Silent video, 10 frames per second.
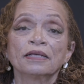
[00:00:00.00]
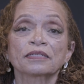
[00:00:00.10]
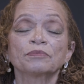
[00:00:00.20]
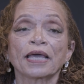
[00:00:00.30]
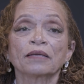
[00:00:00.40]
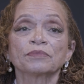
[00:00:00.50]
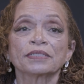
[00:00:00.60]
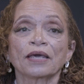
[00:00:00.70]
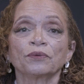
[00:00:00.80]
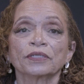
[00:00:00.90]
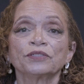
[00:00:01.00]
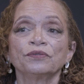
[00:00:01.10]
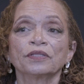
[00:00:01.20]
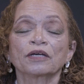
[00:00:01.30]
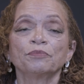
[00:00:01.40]
sometimes not only
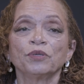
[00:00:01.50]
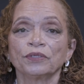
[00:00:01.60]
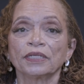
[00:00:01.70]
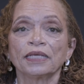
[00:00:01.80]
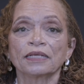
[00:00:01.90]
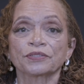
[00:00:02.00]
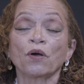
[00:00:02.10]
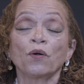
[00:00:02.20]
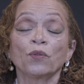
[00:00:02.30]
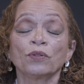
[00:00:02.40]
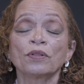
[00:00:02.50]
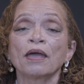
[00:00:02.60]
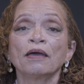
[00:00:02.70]
to the community as a whole,